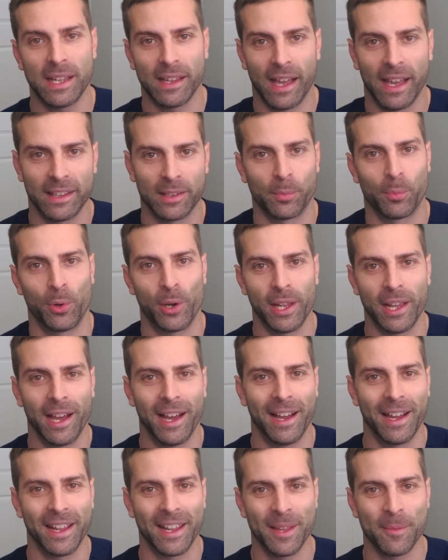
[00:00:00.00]
It has a pretty
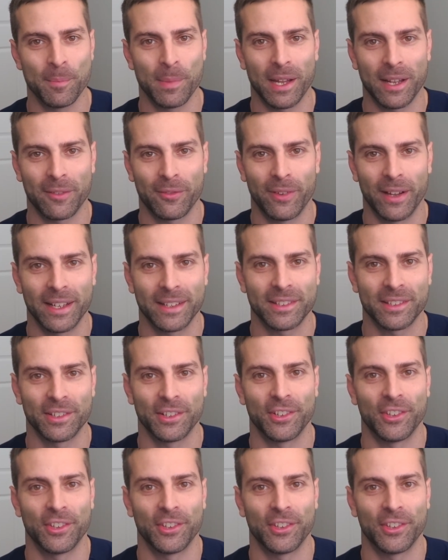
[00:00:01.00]
high impact factor,